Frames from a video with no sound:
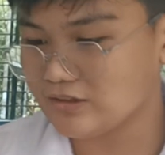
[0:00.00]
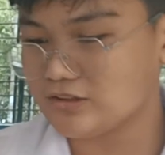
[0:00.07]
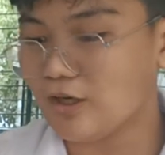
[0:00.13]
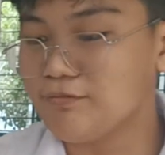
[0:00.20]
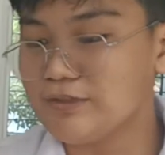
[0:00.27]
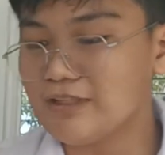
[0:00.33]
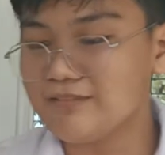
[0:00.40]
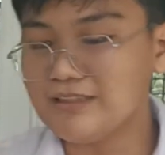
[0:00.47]
is
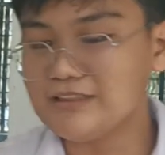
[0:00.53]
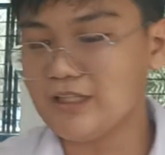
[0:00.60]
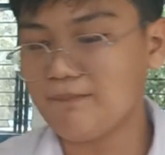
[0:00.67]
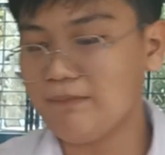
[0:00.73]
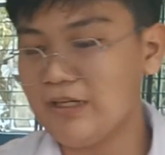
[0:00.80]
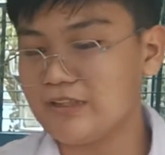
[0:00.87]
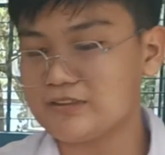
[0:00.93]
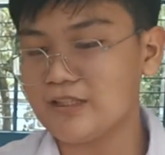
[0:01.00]
often rich
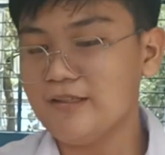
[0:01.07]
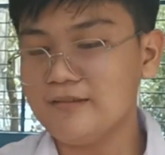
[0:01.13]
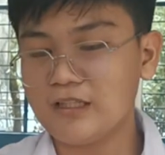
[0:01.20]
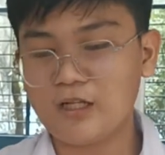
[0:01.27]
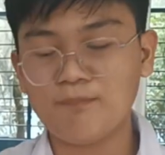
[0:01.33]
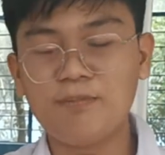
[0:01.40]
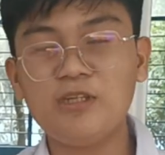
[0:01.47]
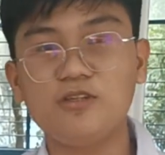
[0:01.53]
in minerals
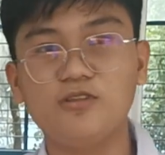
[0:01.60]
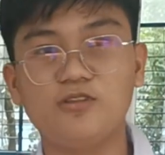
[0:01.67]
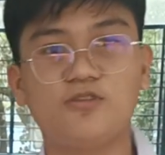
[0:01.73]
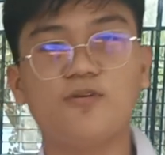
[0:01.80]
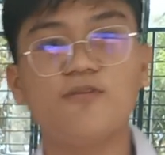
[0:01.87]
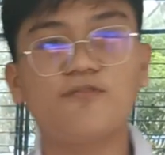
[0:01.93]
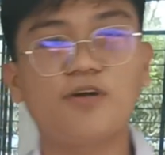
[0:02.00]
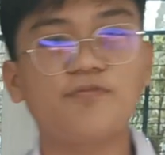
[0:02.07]
that can be
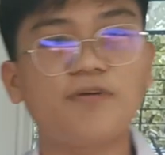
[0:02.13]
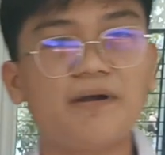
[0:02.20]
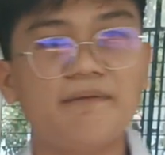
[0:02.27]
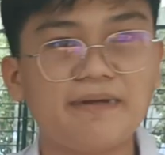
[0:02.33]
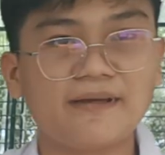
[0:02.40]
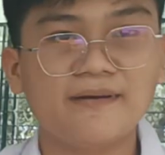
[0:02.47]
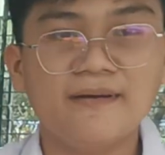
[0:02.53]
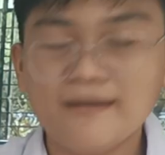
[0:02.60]
used for
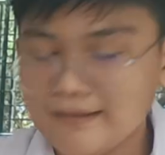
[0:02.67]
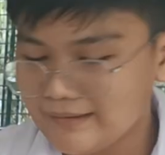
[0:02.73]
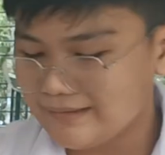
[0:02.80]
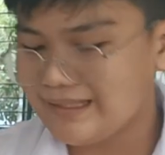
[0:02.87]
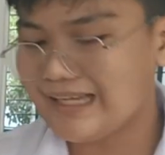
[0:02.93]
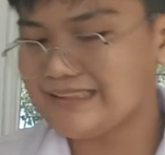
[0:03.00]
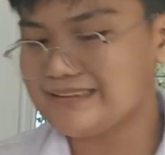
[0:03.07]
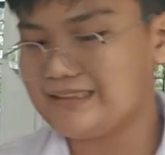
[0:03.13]
farming.
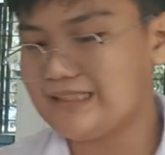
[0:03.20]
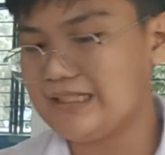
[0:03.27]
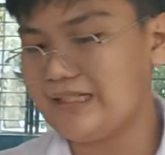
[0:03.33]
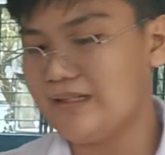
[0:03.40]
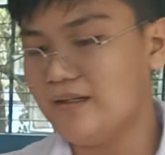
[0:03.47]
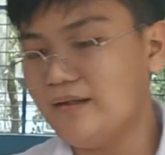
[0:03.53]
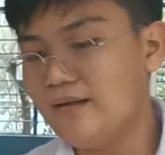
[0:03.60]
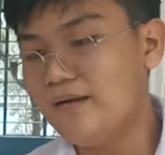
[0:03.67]

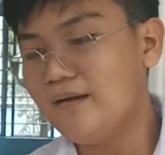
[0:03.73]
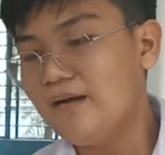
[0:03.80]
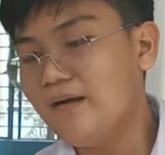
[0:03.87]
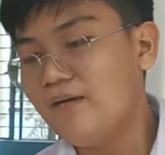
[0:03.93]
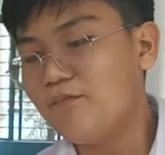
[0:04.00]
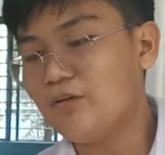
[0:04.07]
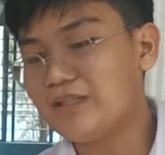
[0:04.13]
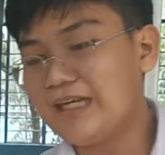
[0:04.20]
Lastly,
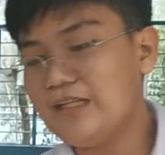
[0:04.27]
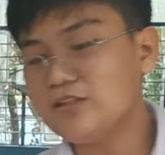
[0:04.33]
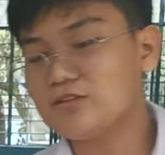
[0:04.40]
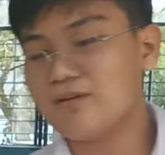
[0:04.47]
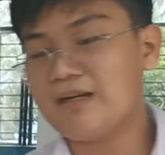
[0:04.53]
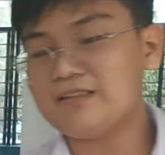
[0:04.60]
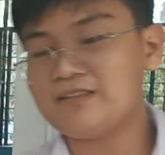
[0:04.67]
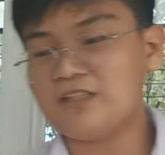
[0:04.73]
volcanoes
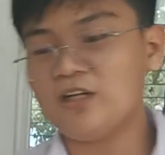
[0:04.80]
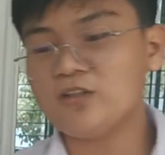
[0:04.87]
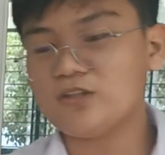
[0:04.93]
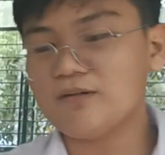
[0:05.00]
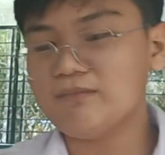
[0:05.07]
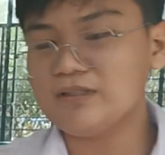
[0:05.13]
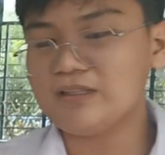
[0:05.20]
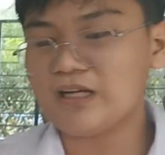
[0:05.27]
create
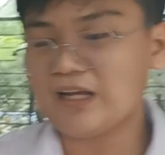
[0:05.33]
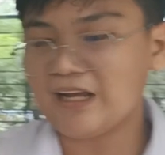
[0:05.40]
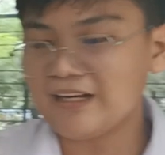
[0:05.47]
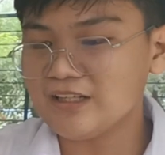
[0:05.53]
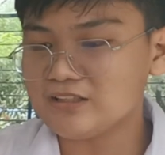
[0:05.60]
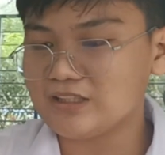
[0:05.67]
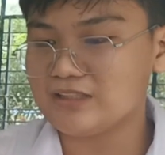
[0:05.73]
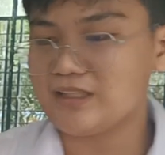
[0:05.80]
geothermal
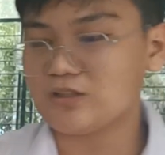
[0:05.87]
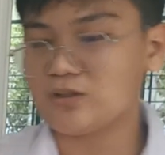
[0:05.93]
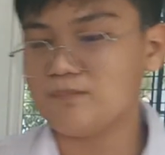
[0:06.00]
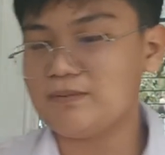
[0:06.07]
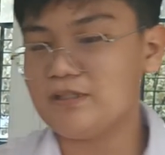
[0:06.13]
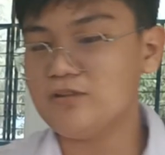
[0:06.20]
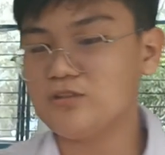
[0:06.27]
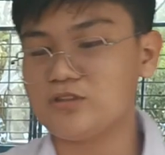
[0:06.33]
energy that
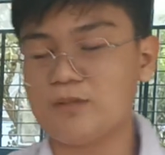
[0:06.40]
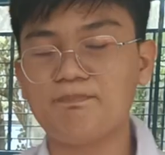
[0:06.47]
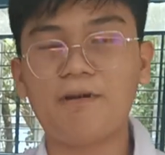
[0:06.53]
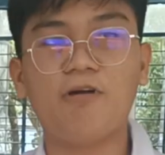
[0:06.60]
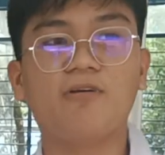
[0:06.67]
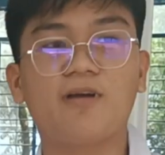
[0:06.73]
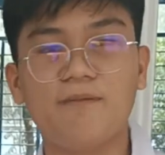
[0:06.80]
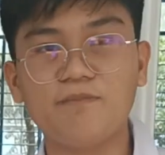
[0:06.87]
could be used to
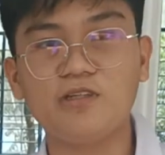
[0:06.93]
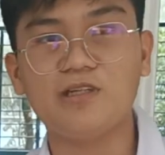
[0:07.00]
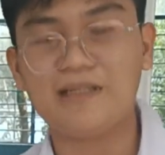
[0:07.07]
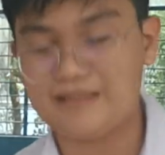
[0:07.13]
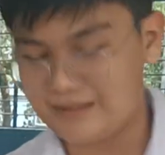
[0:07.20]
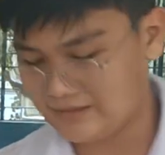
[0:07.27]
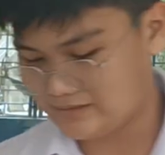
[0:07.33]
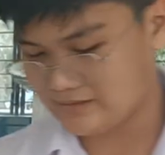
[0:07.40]
power
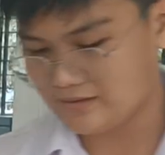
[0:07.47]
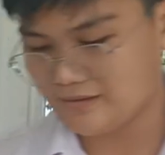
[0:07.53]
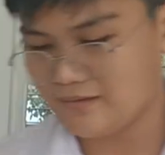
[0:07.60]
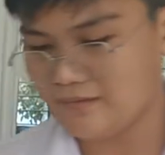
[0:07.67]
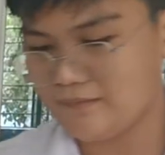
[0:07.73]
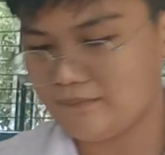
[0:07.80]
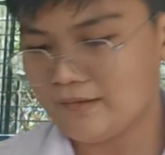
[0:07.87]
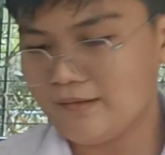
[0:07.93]
communities.
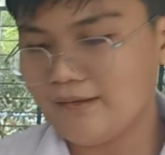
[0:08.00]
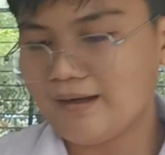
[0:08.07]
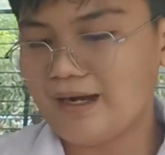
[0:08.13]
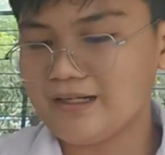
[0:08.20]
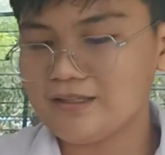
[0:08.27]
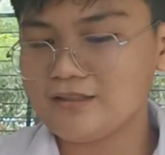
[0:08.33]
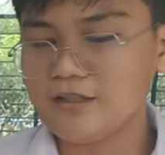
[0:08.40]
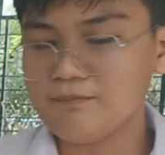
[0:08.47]

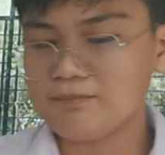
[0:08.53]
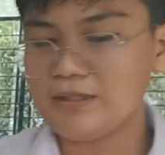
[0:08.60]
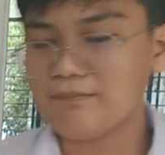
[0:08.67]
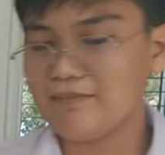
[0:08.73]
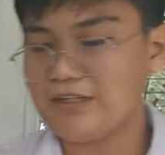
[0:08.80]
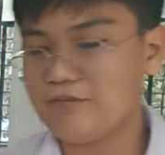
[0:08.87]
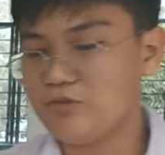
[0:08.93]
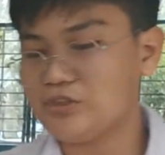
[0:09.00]
Other than being
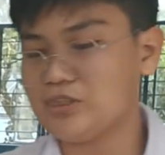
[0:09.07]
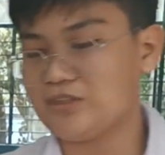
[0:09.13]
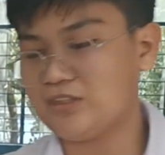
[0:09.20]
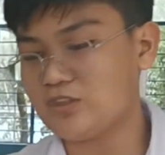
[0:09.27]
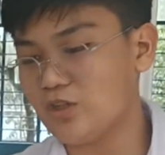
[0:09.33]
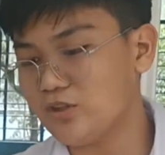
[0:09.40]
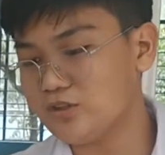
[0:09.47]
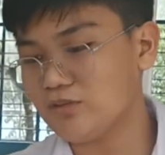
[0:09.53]
beneficial,
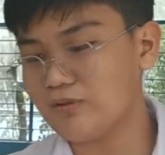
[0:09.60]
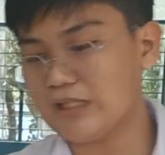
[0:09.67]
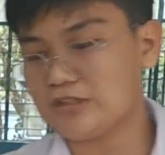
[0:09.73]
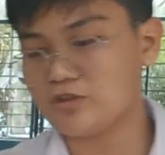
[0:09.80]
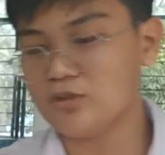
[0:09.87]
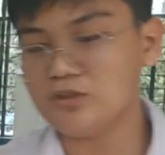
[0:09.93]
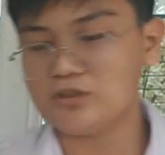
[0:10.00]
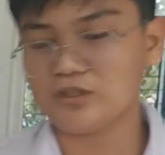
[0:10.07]
this also
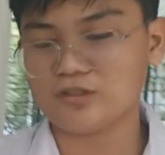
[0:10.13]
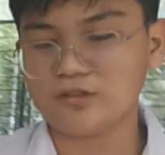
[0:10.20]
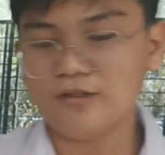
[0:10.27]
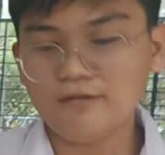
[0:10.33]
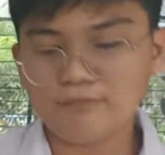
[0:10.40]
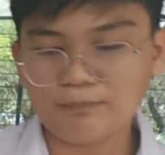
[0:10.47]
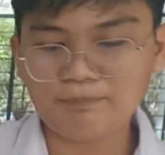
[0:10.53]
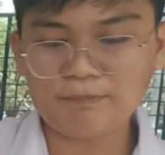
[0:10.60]
creates cultures
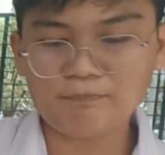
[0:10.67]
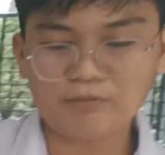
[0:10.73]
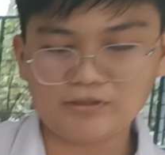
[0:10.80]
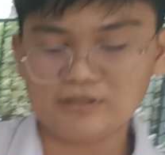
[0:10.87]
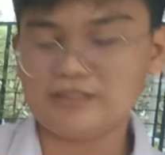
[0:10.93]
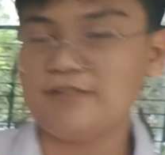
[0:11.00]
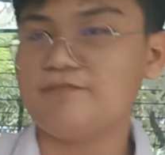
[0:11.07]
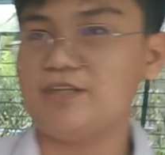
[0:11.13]
for people
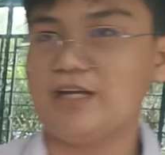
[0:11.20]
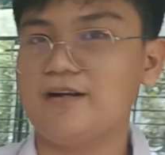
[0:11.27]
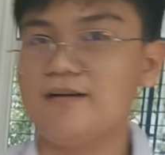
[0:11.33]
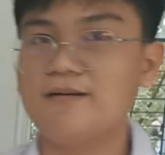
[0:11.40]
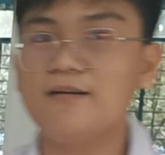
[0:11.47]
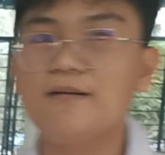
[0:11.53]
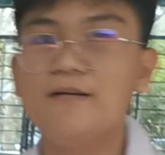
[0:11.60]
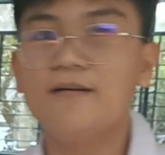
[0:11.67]
who live there.
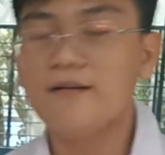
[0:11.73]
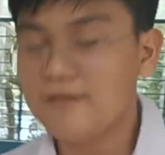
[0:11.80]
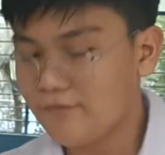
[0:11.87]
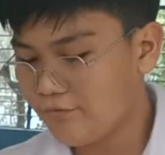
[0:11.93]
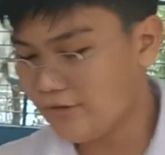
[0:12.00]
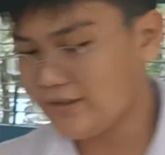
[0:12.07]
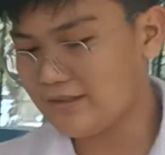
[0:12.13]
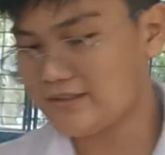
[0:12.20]

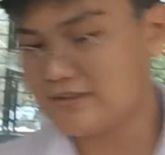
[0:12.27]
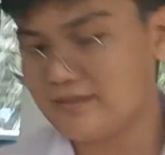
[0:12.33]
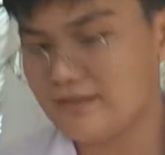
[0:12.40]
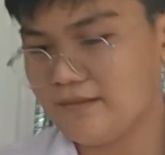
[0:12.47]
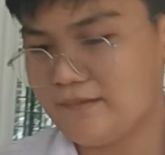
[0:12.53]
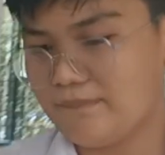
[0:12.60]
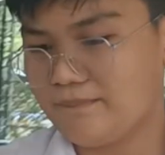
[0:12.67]
First,